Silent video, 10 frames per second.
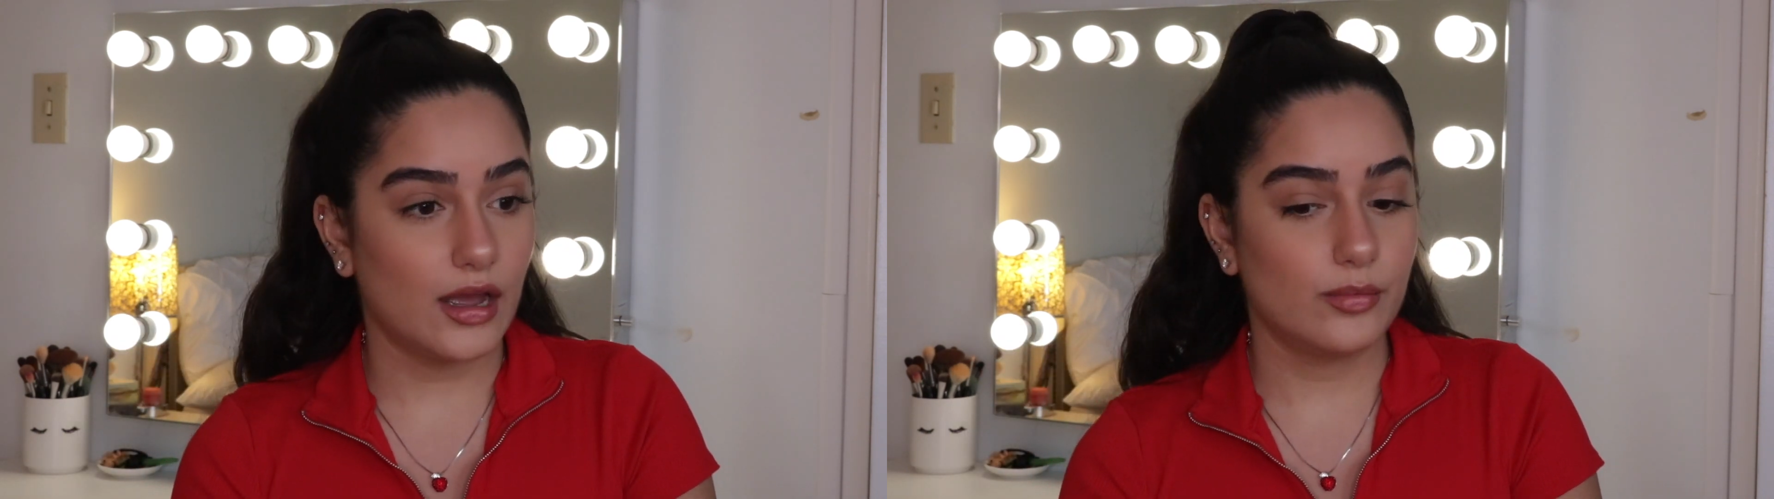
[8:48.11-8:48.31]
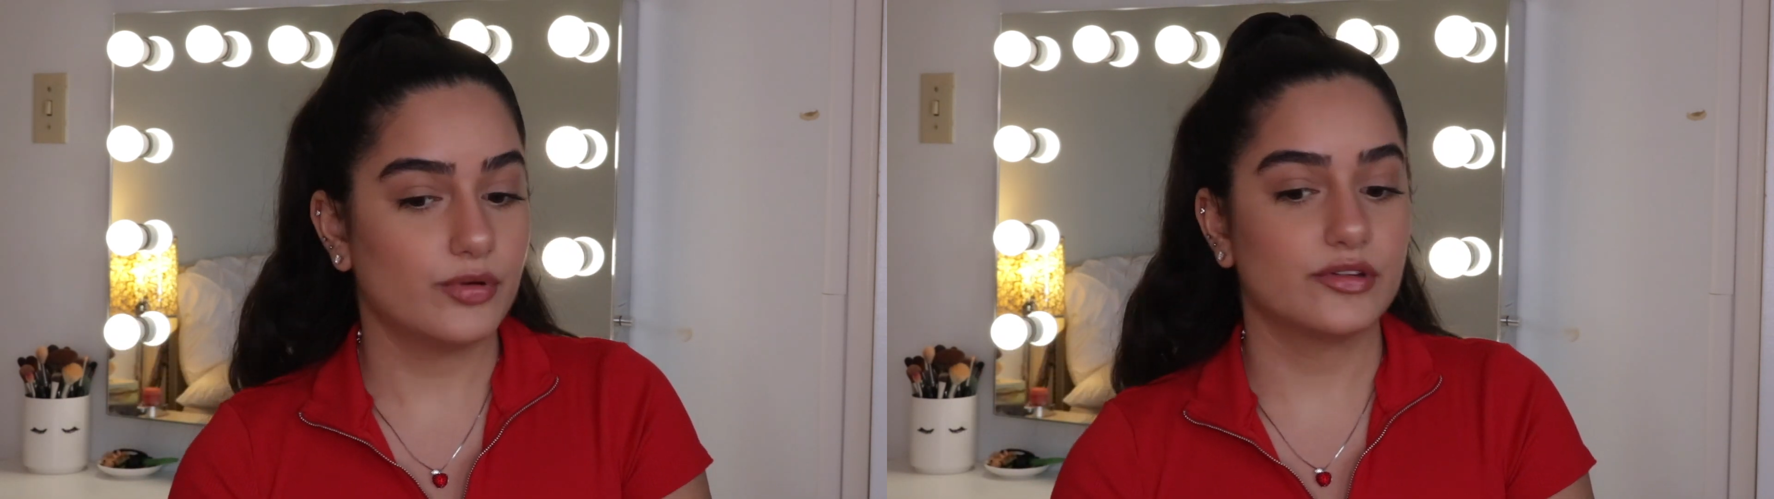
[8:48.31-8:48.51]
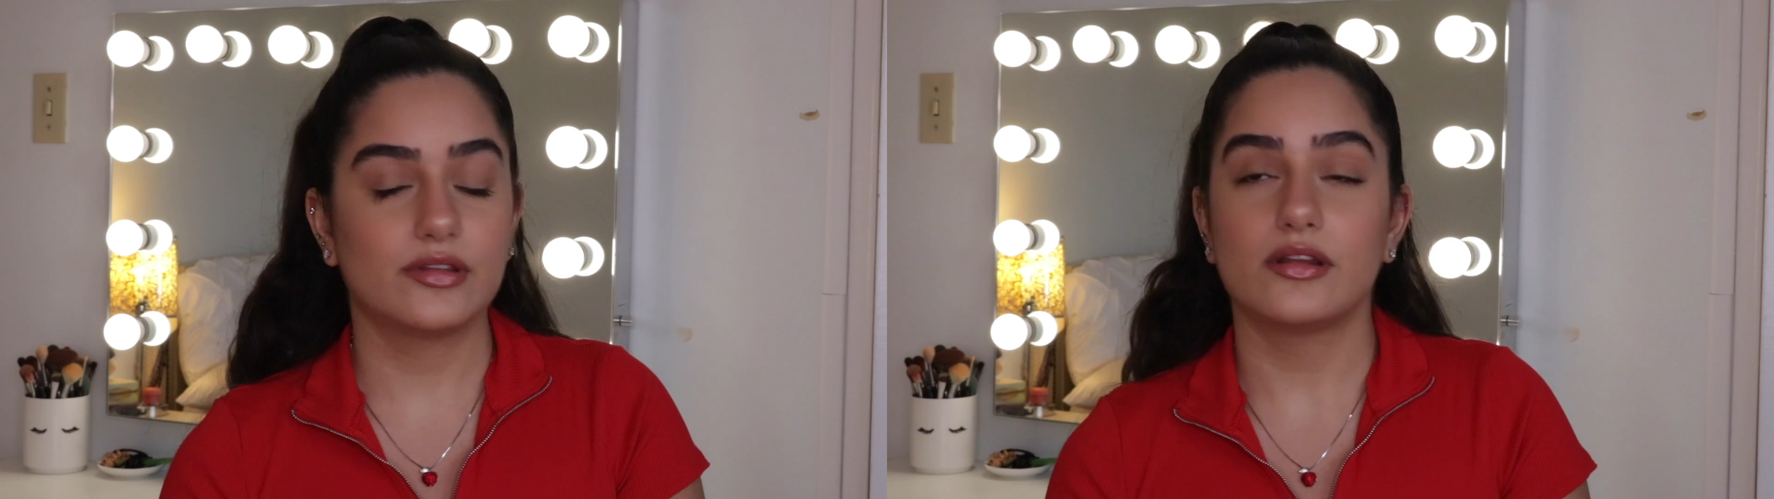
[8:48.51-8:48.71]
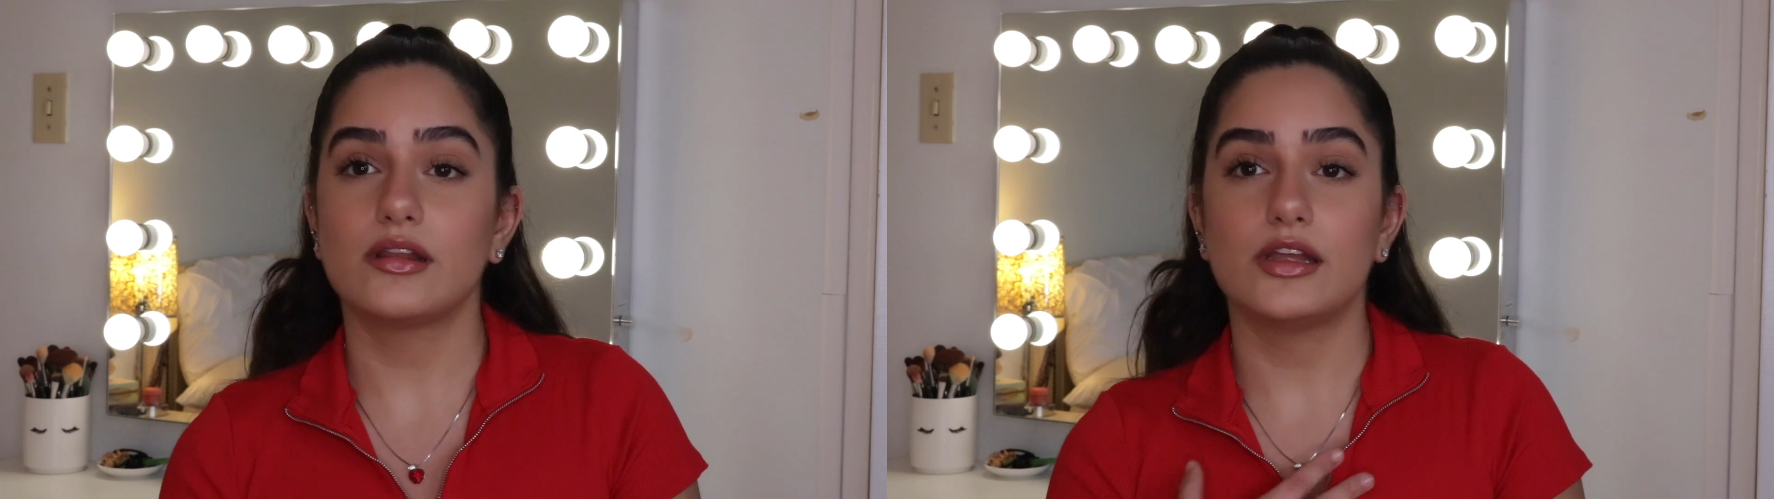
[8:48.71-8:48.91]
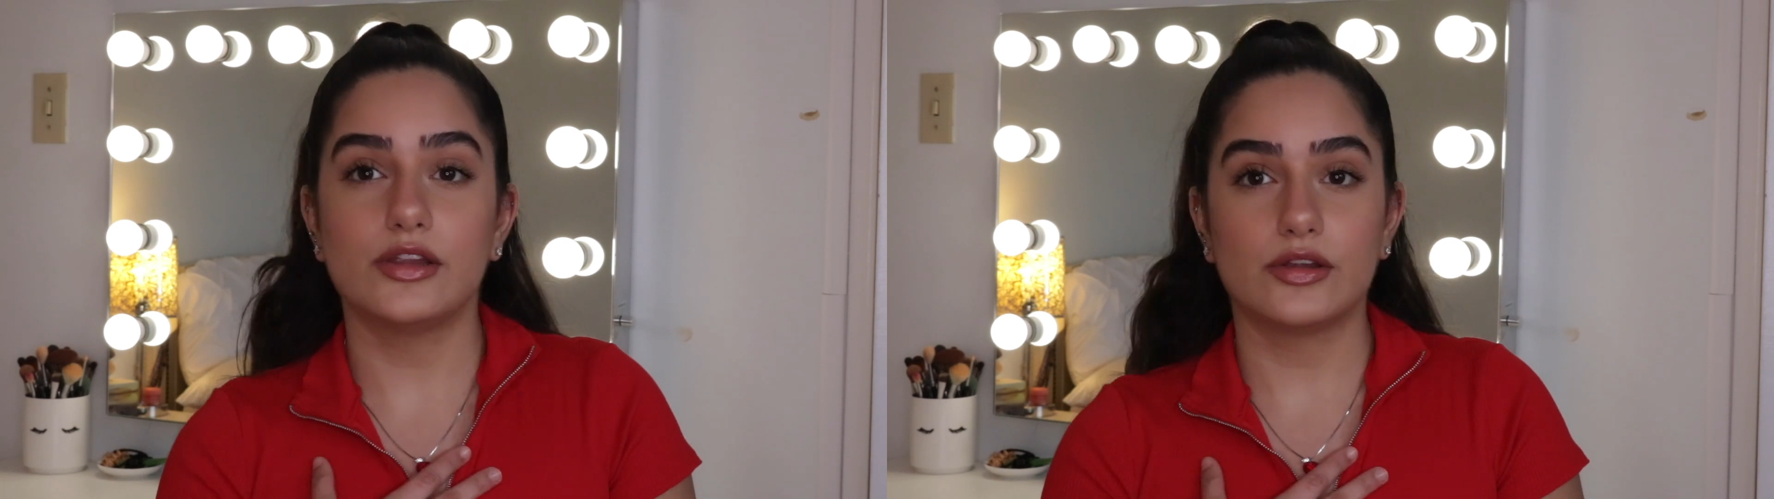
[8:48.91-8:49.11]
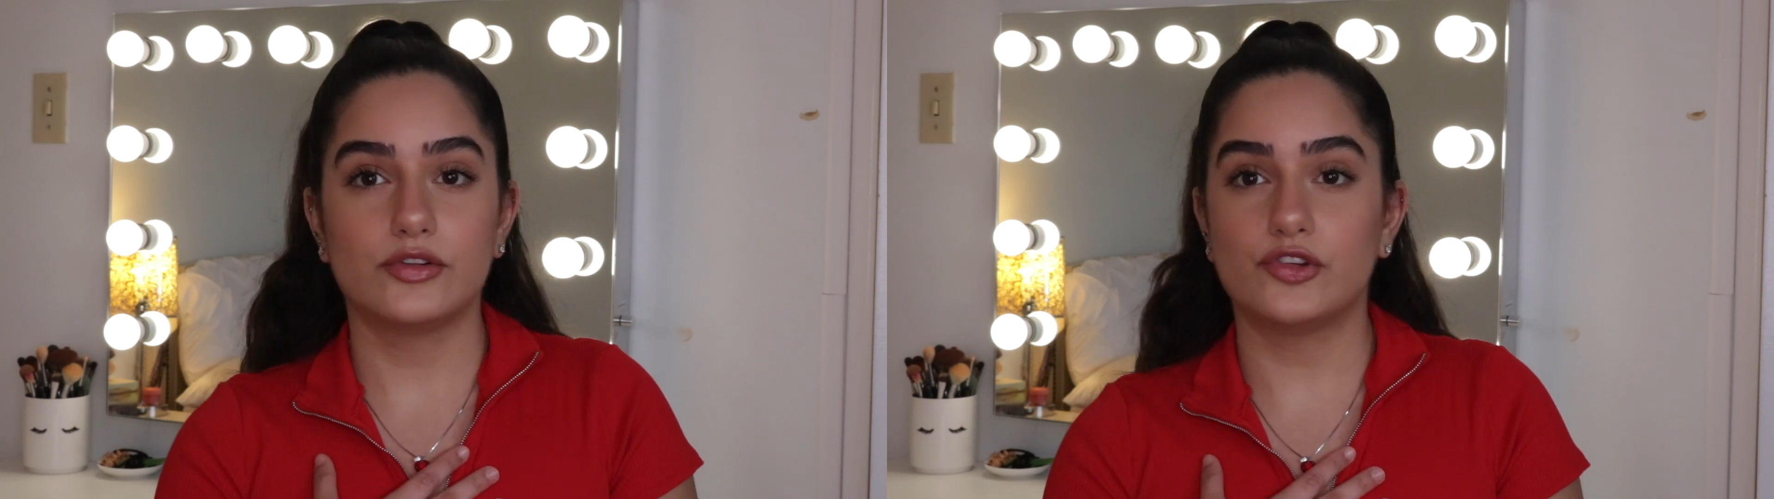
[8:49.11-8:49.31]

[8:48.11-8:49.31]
I personally